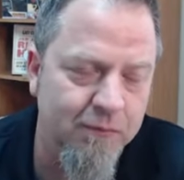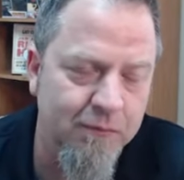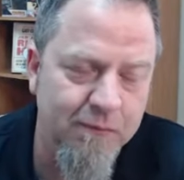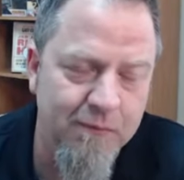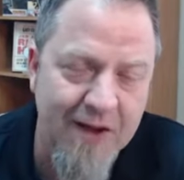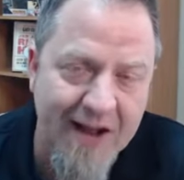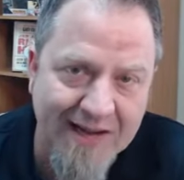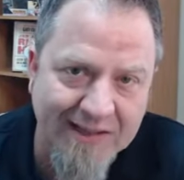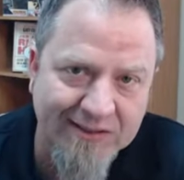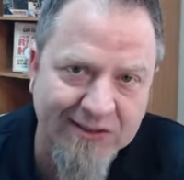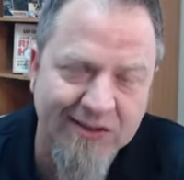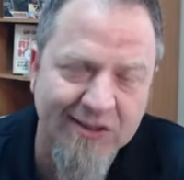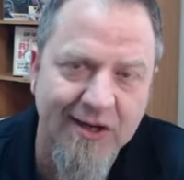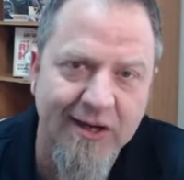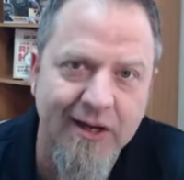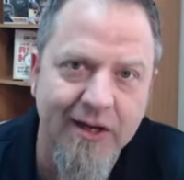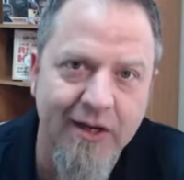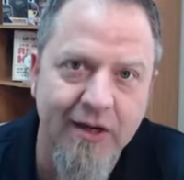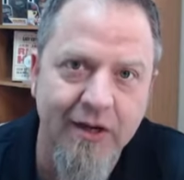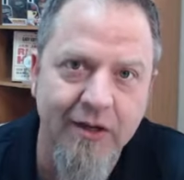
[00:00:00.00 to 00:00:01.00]

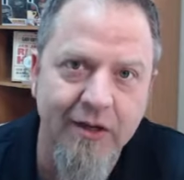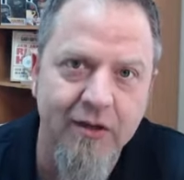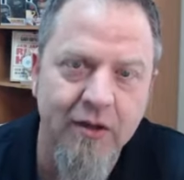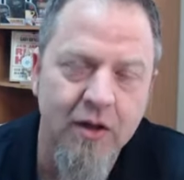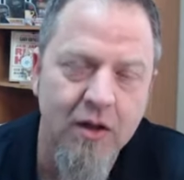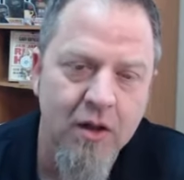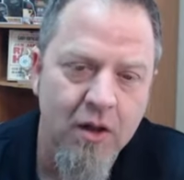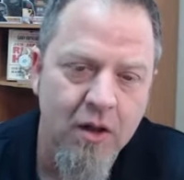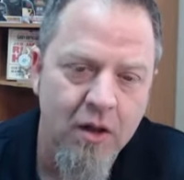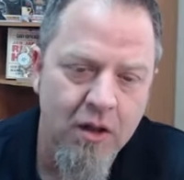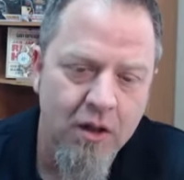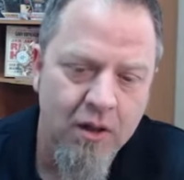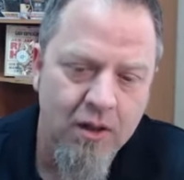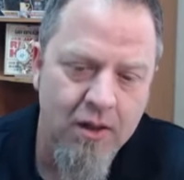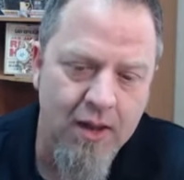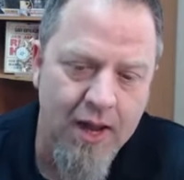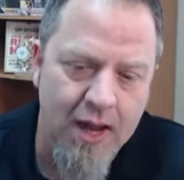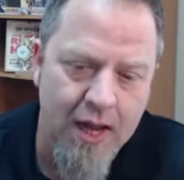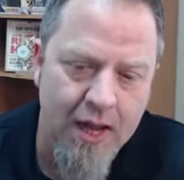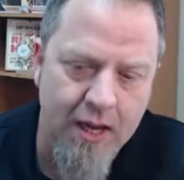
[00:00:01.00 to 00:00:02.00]
fascinating
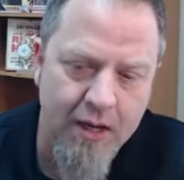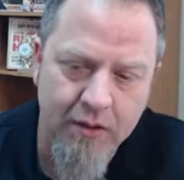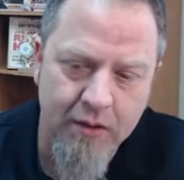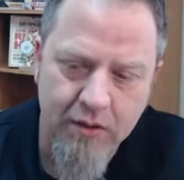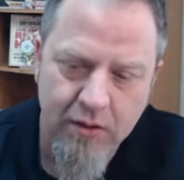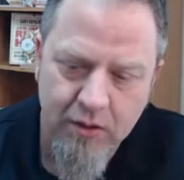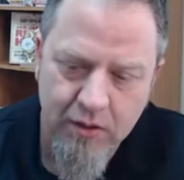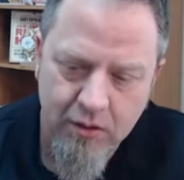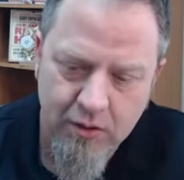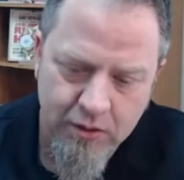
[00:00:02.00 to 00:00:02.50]
that